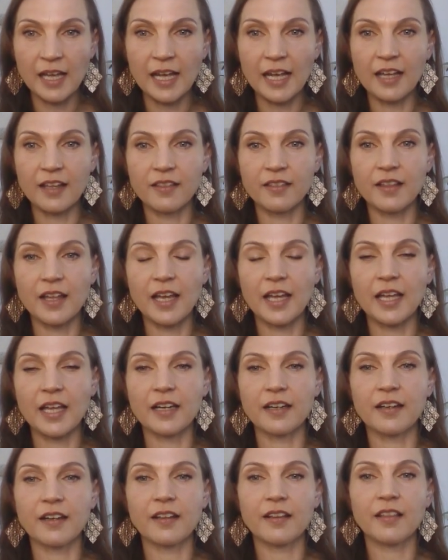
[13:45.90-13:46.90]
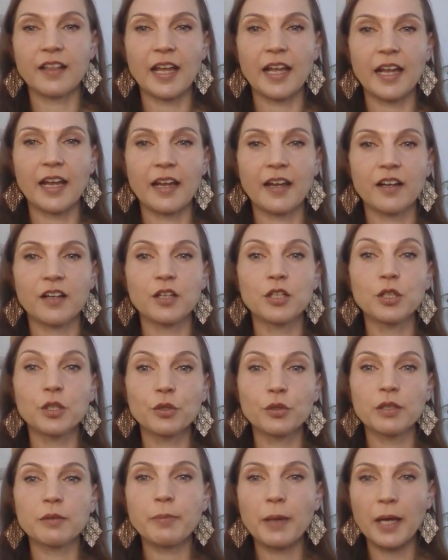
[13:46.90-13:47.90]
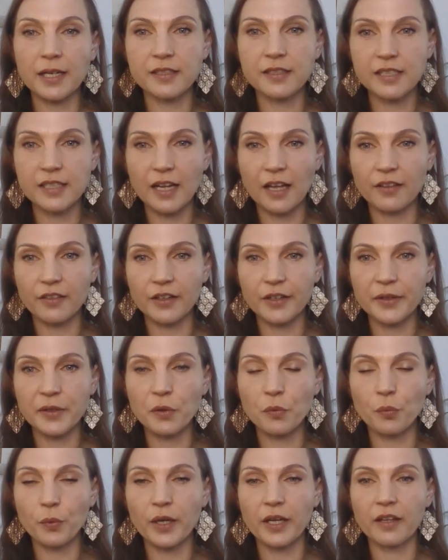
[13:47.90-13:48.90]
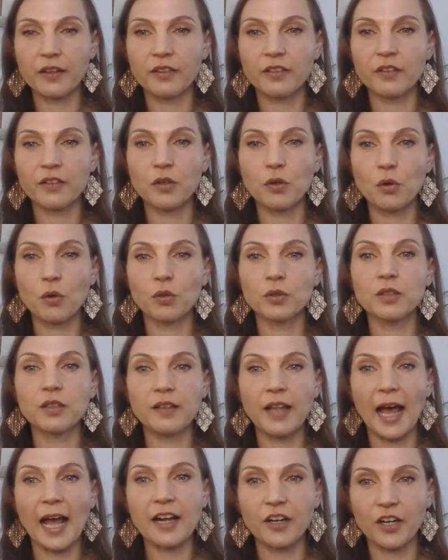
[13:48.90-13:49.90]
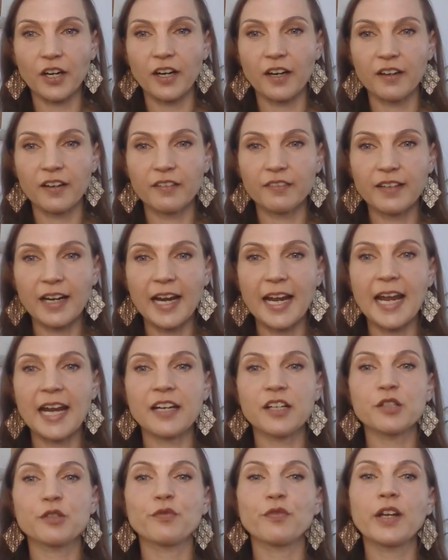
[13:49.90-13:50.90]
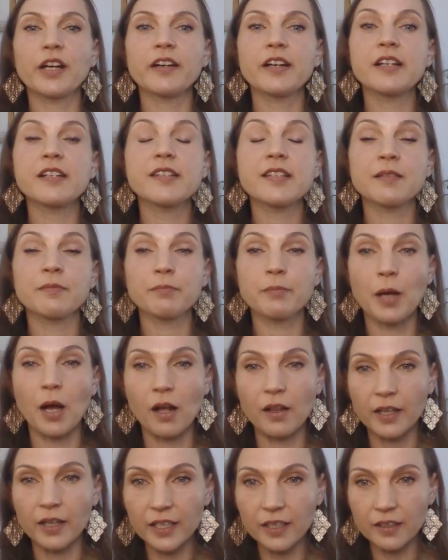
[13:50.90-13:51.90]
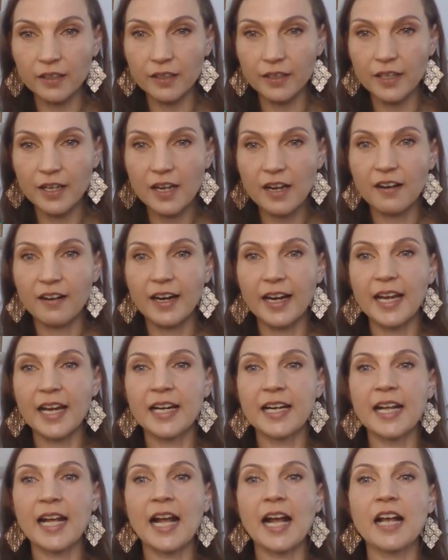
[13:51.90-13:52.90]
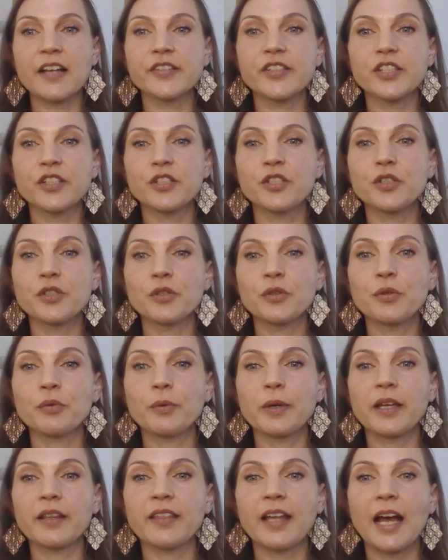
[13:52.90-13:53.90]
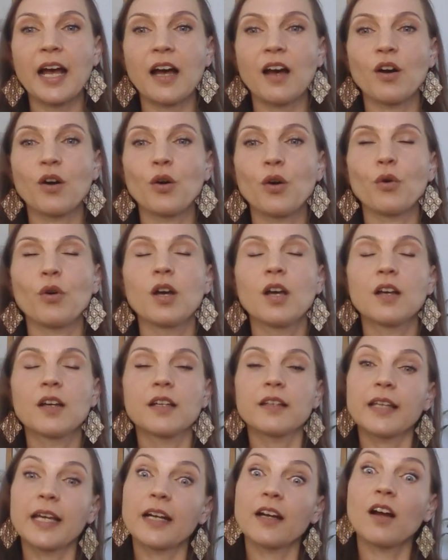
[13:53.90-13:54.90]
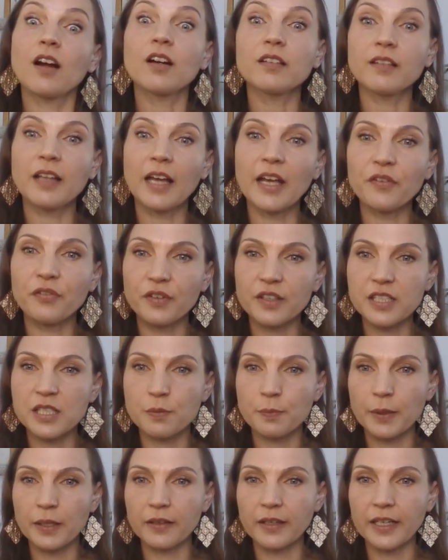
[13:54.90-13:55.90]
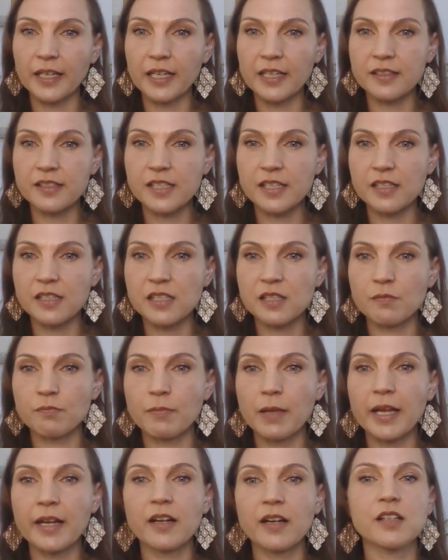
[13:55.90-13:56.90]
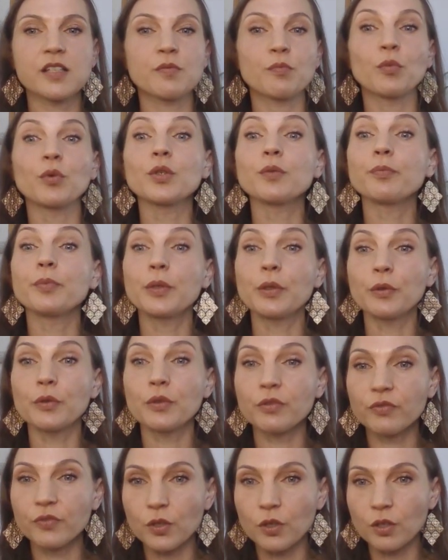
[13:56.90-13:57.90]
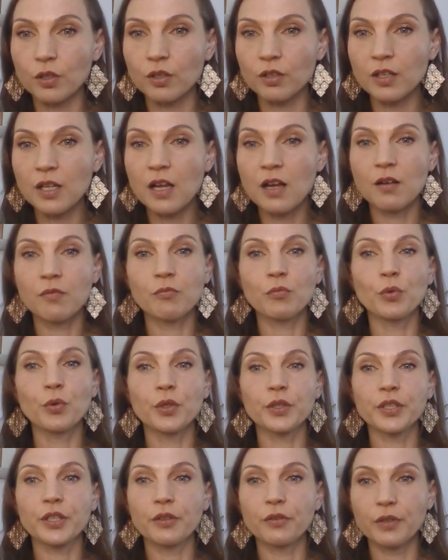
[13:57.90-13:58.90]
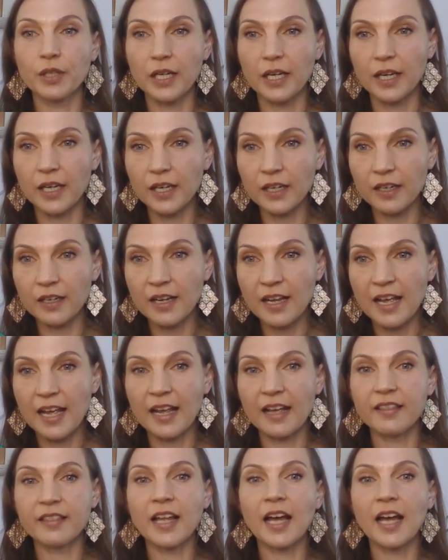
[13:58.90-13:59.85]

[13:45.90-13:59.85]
and then they glue it back together with gold lacquer, right? And it's very symbolic, right? And it has to do with how like our life experiences make us more beautiful, more unique, and